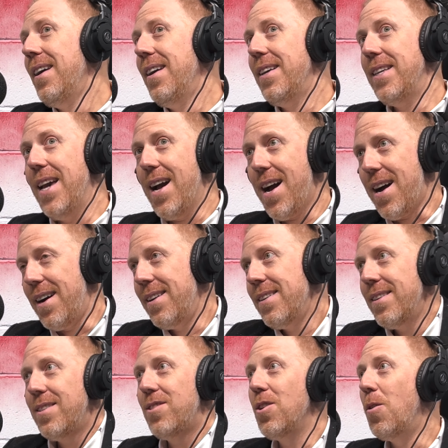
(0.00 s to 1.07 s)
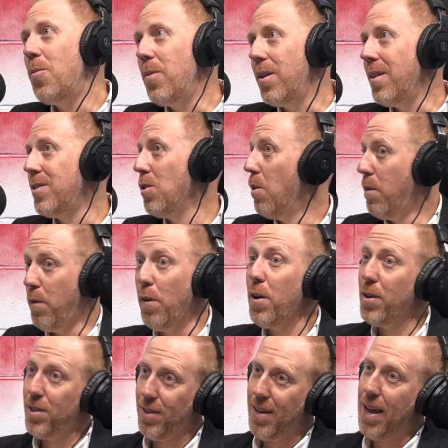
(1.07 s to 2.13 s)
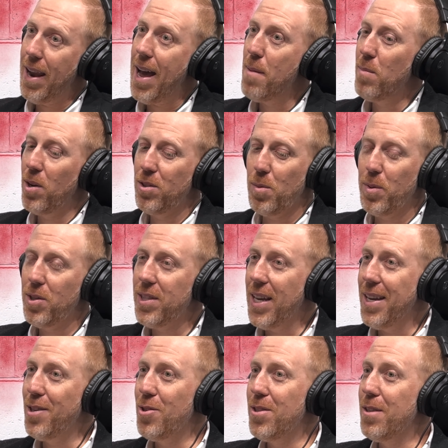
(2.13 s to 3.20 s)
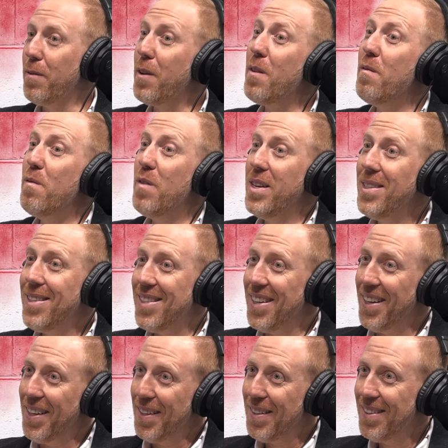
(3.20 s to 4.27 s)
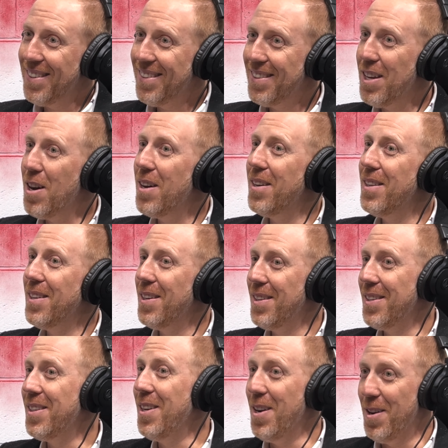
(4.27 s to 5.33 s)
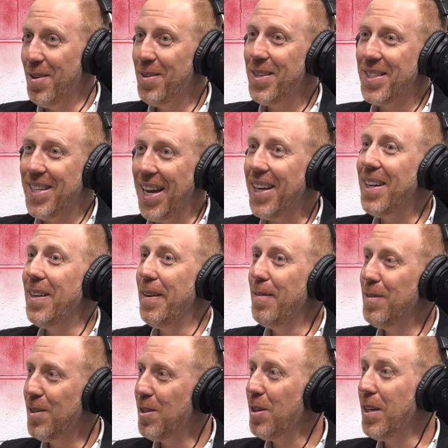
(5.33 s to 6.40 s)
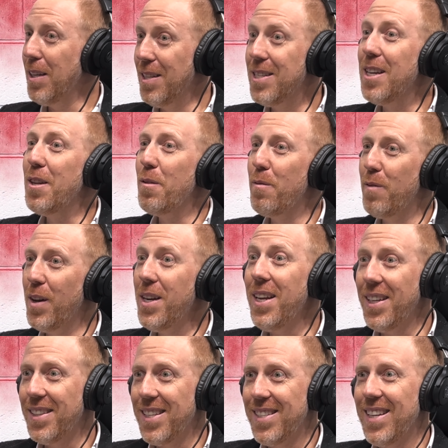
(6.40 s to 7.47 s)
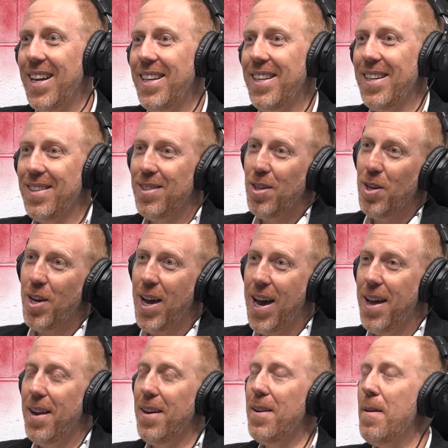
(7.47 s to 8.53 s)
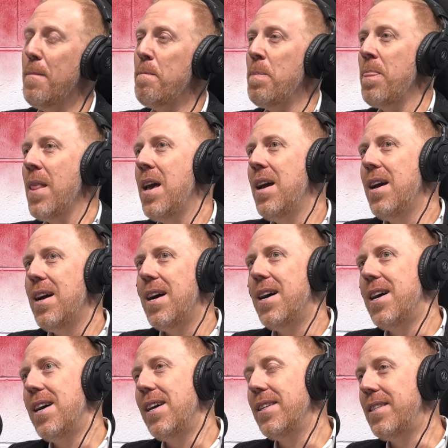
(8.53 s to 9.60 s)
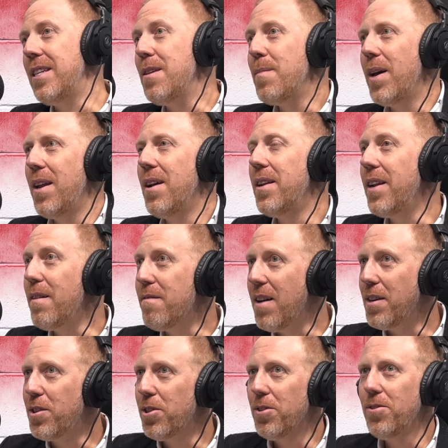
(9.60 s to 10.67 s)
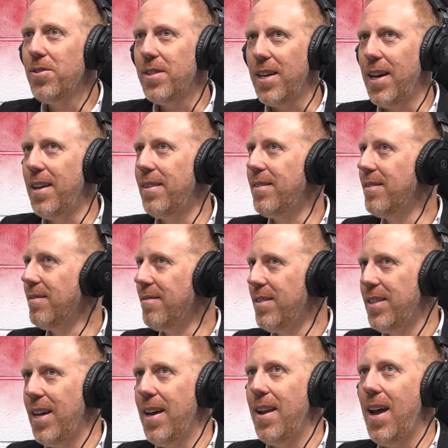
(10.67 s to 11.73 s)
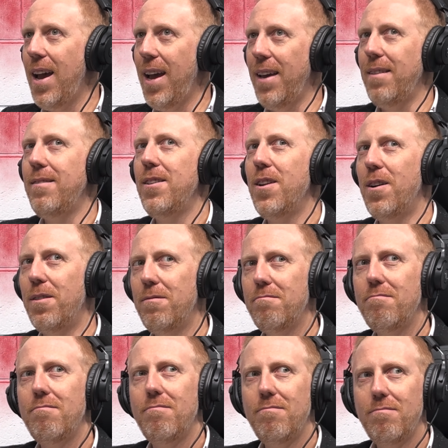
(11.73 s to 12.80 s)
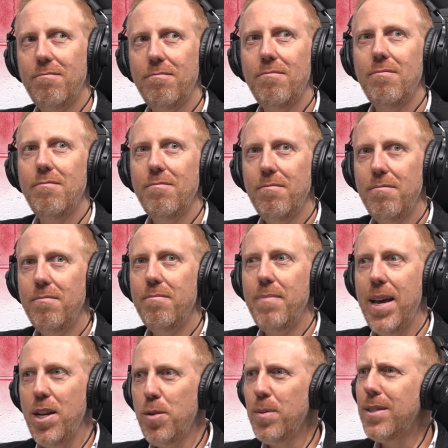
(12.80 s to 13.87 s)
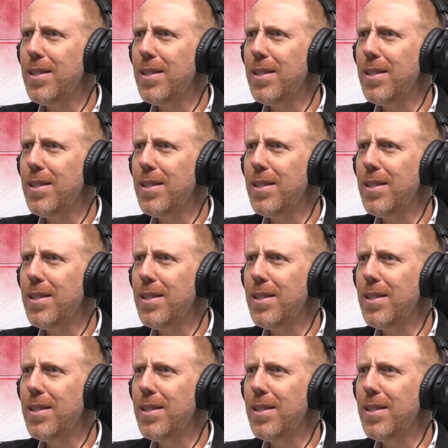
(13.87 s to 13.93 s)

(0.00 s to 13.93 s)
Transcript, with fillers: Yeah. So, so first it had multiple stages of convincing the, you know, executives to continue funding this idea. So you had a, uh, a team at Hyundai Ventures that said, hey, you know, management's